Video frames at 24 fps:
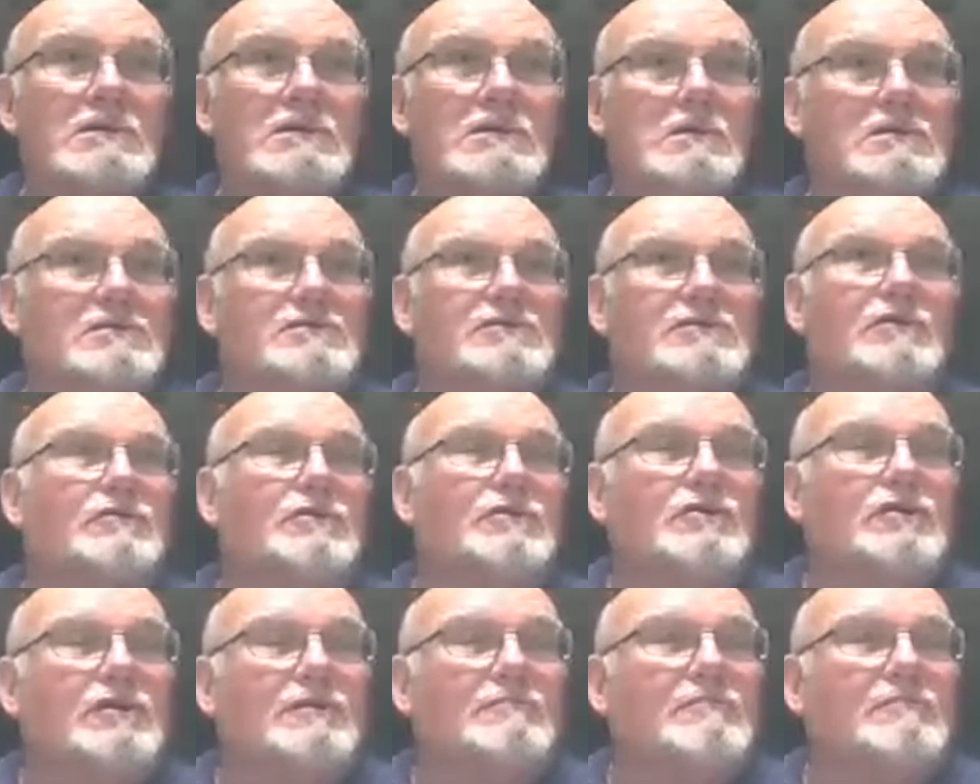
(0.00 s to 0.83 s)
that's
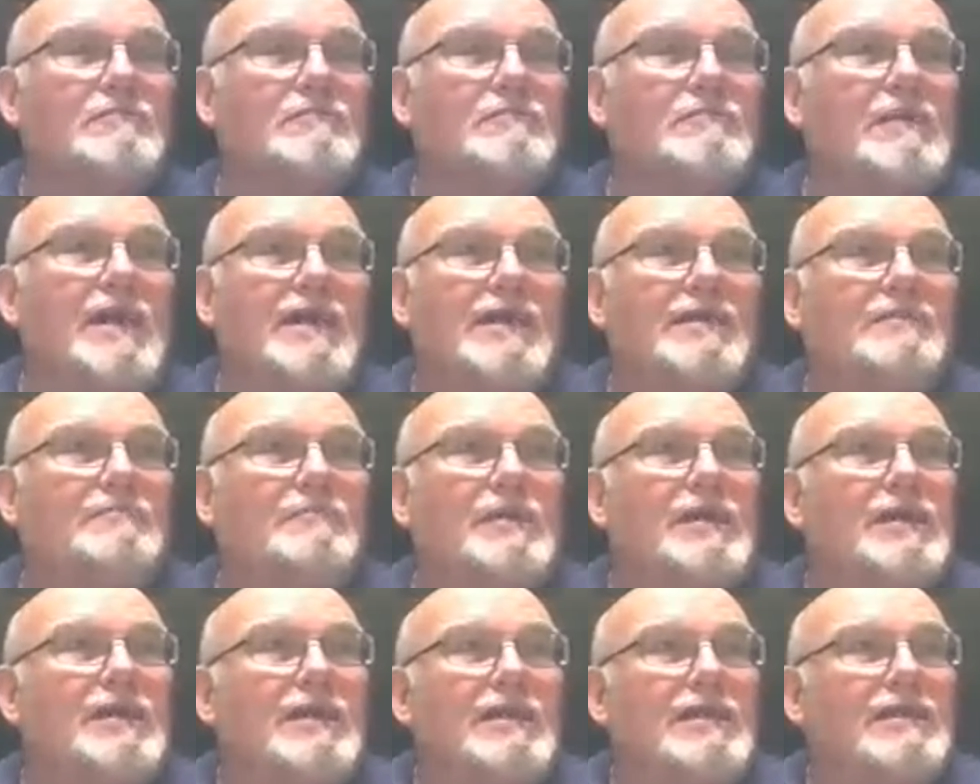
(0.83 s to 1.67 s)
if you
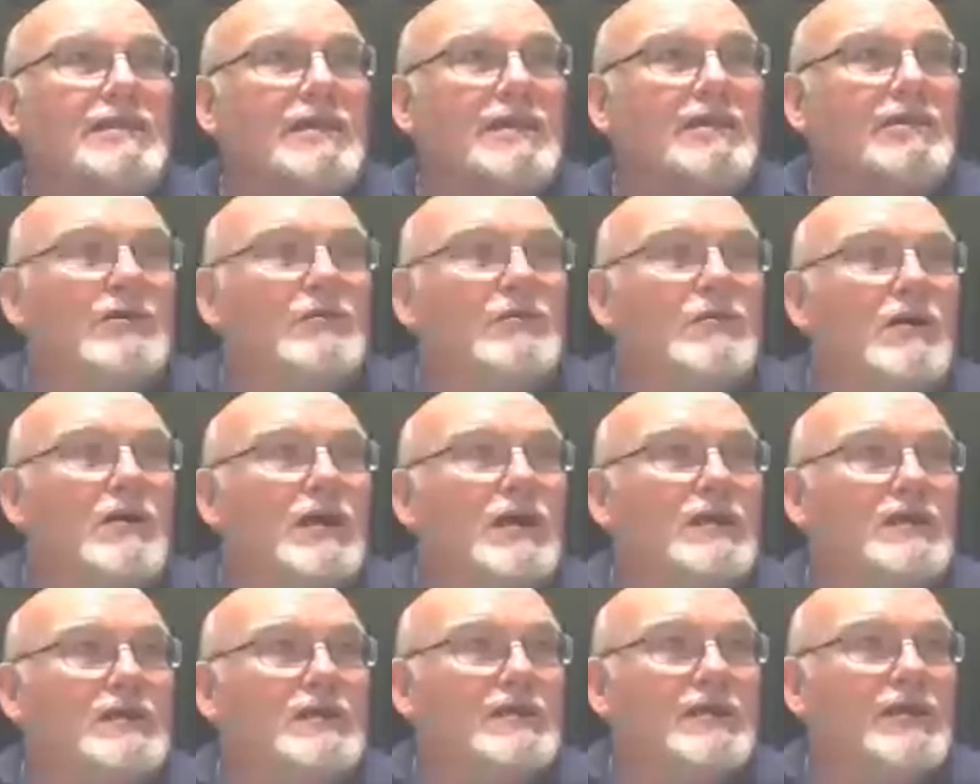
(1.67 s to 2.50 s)
see it that way,
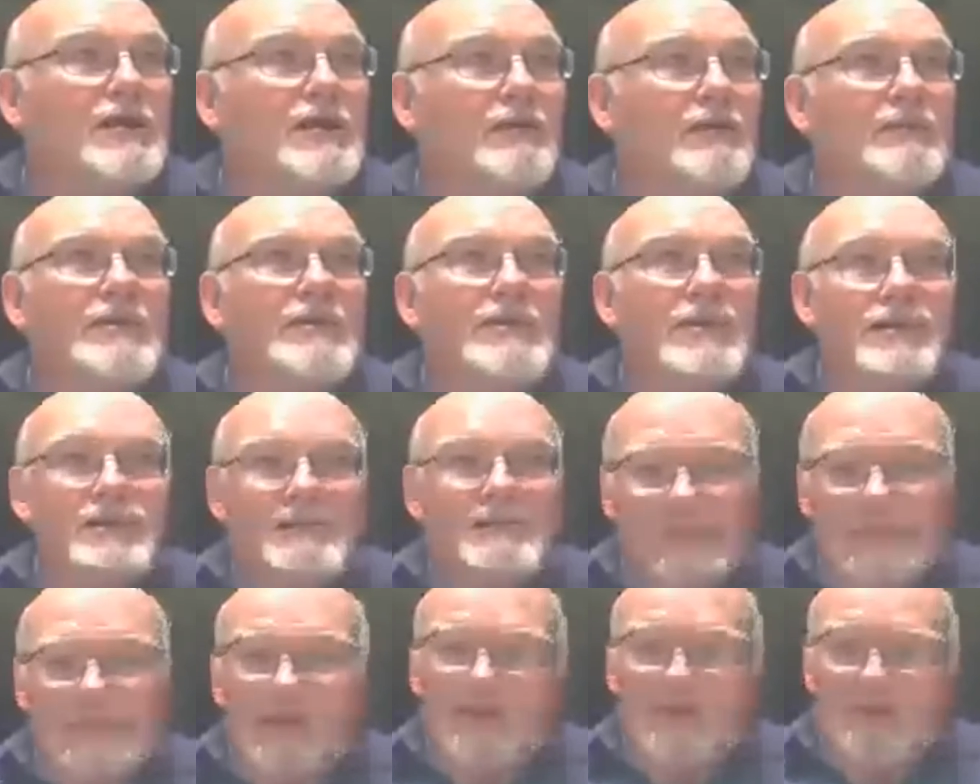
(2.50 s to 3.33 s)
that's what it could
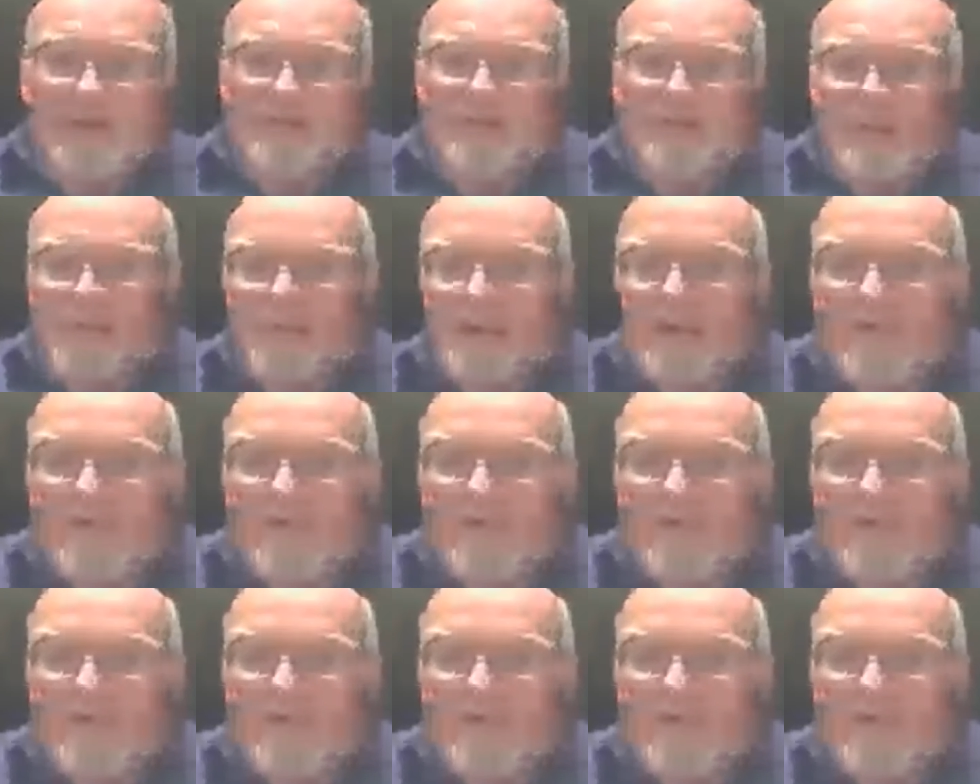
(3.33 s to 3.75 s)
refer to.